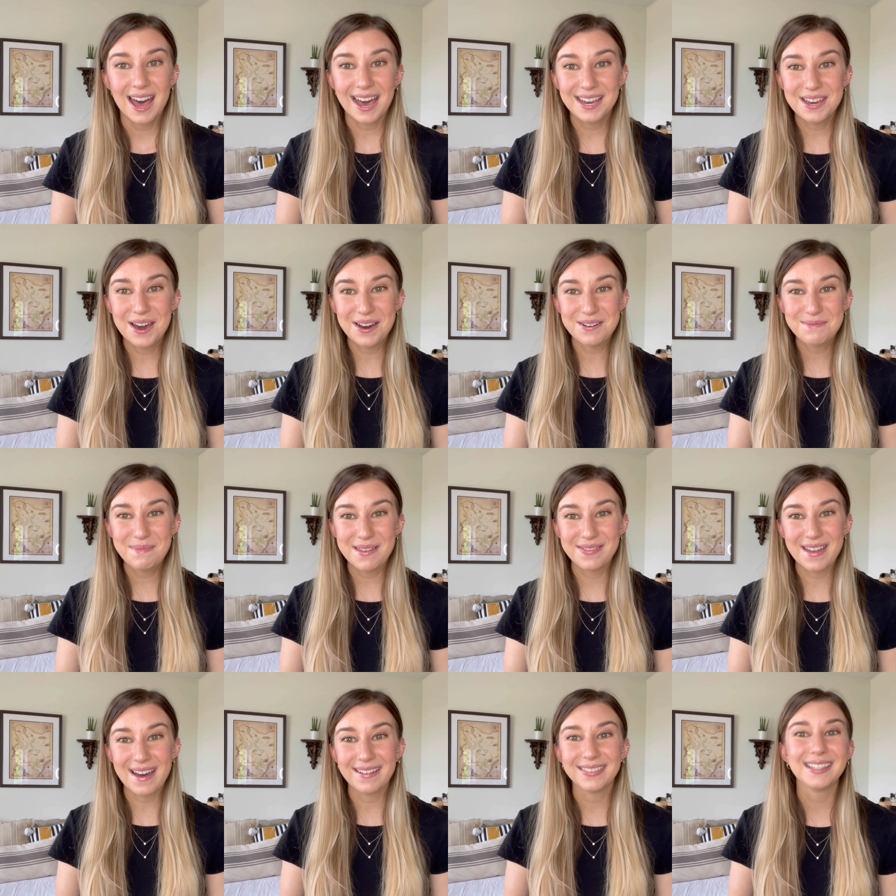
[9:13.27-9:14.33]
I hope
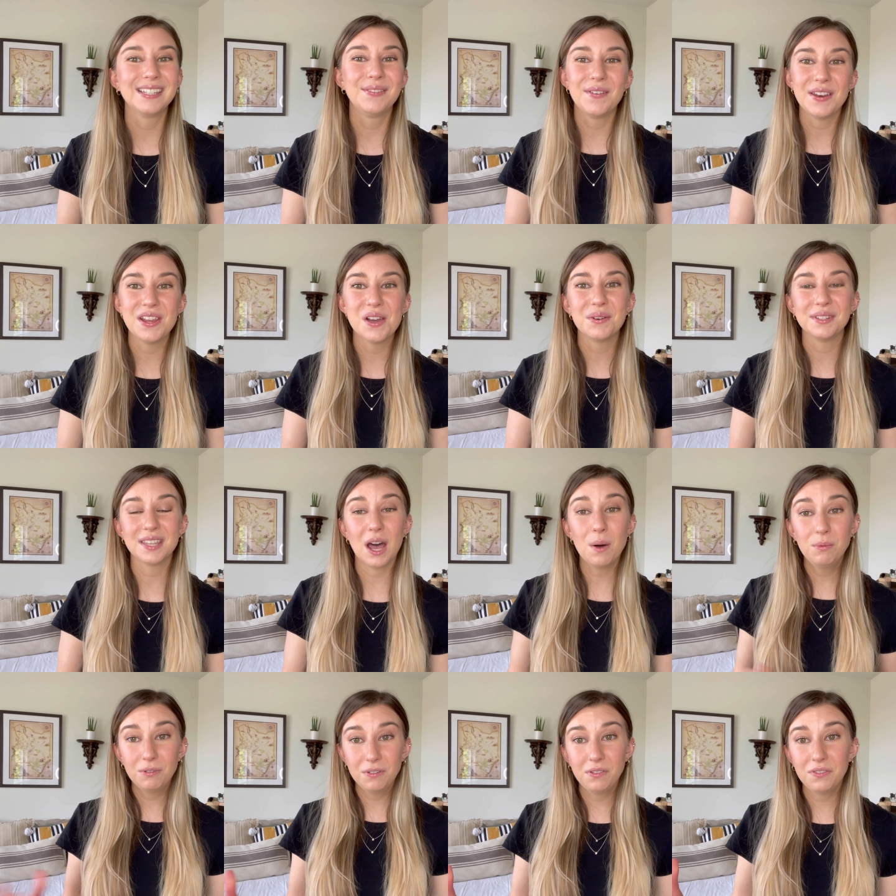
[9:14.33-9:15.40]
that this video is
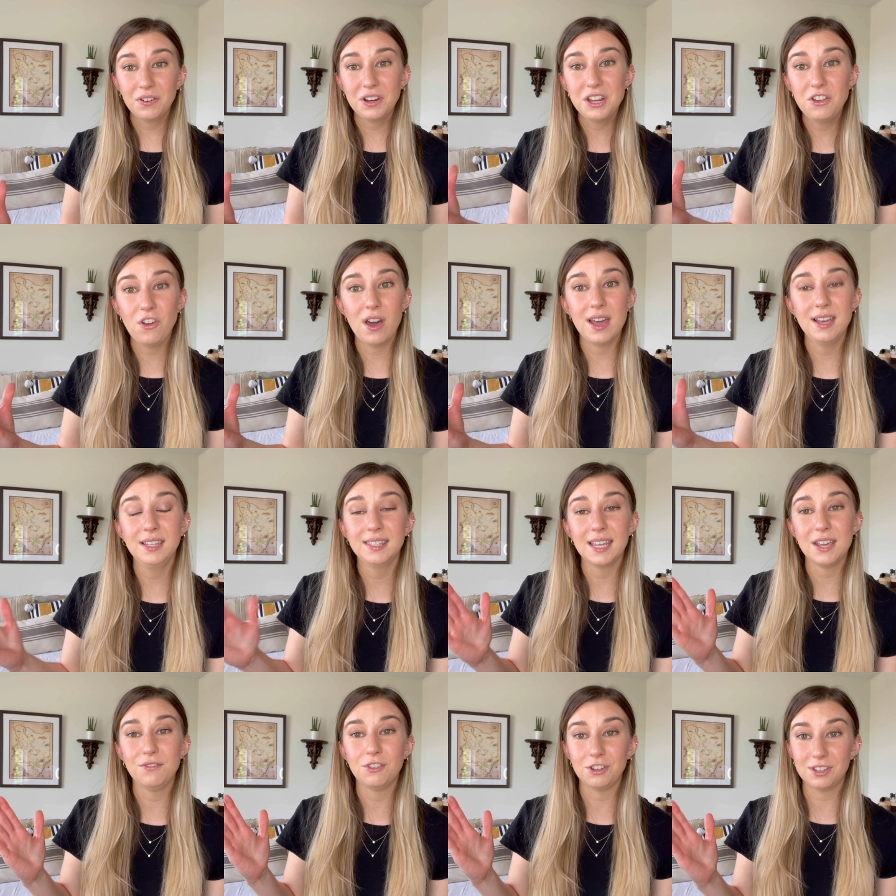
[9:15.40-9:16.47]
helpful for you guys
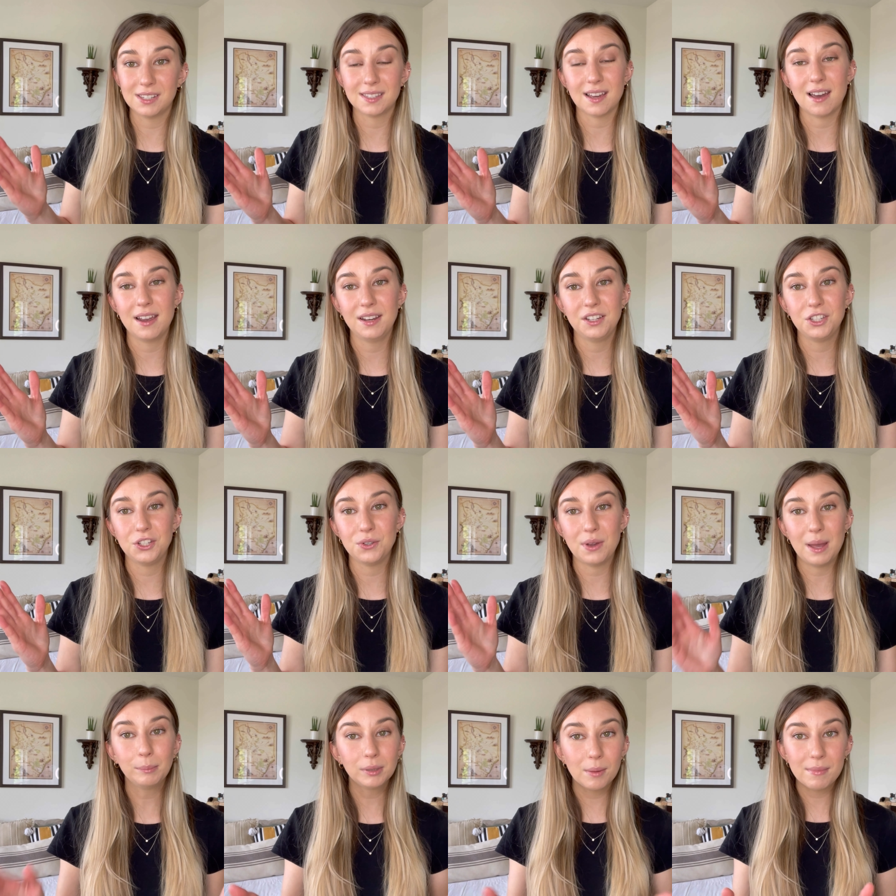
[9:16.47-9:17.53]
if you decide to
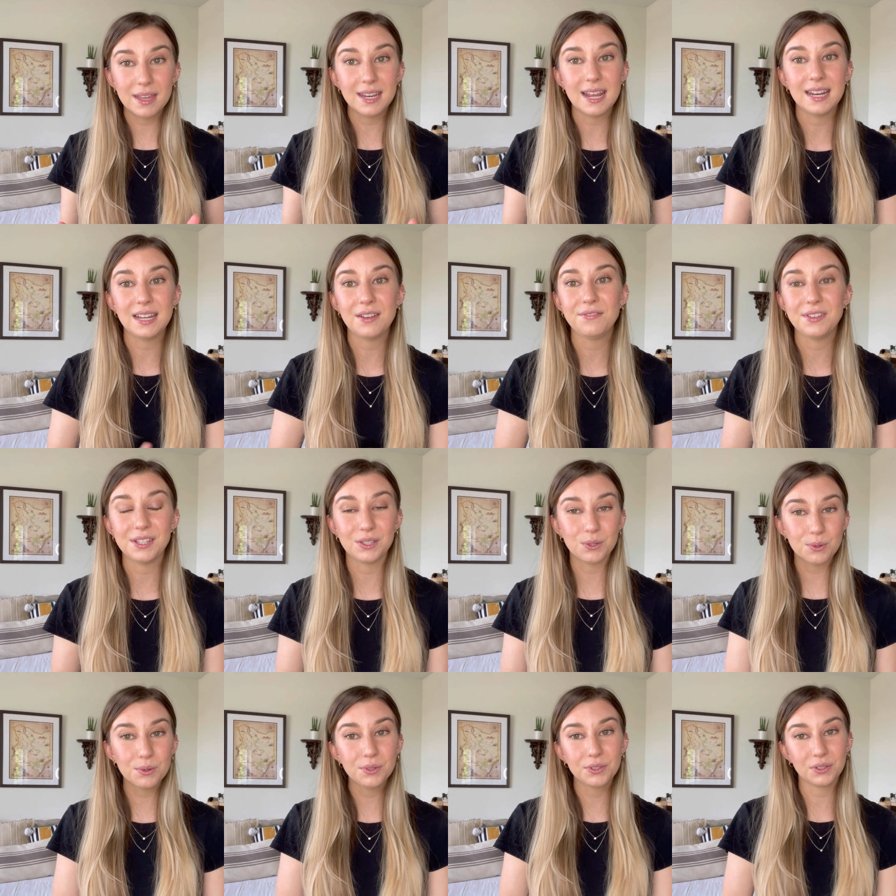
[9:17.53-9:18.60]
implement any of these
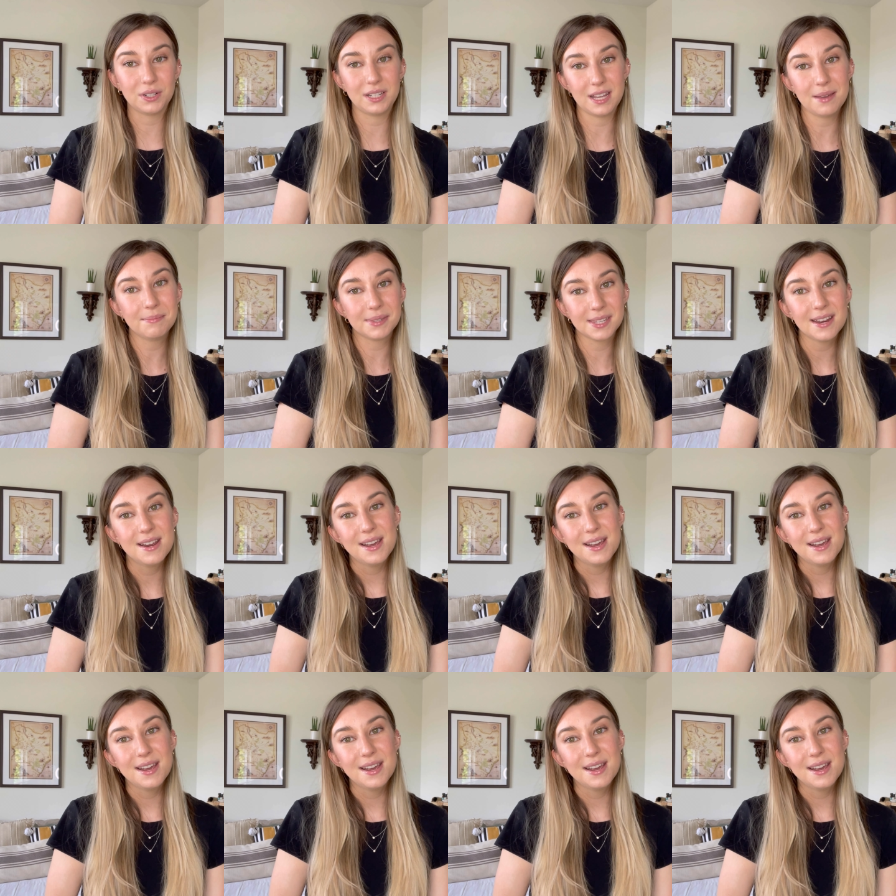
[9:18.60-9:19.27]
tools or tips.